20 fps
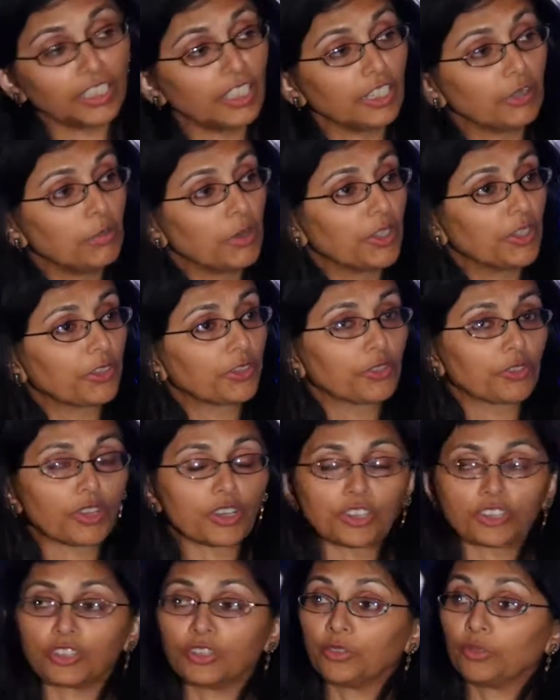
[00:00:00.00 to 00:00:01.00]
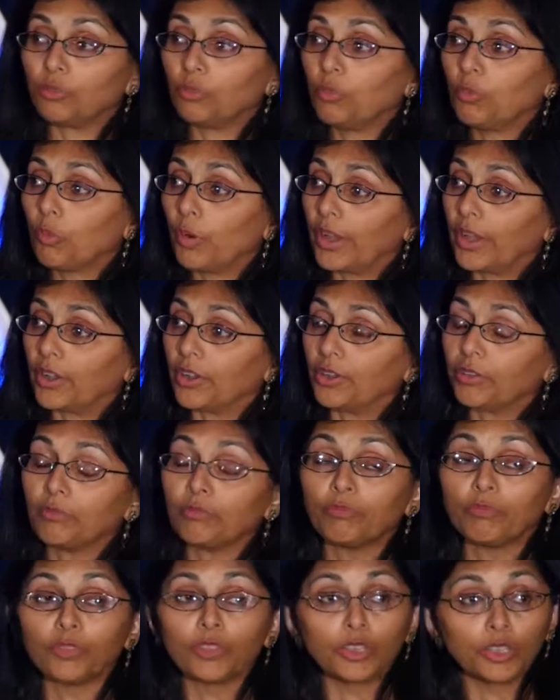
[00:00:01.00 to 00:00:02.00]
administration where
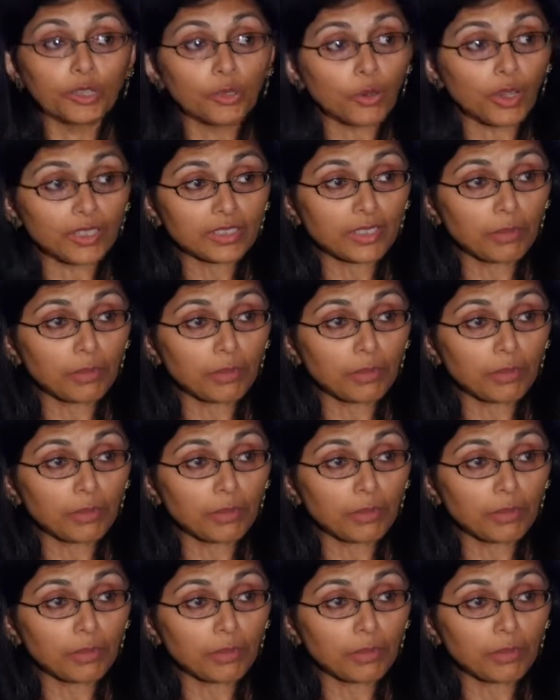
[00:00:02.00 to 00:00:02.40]
the U.S.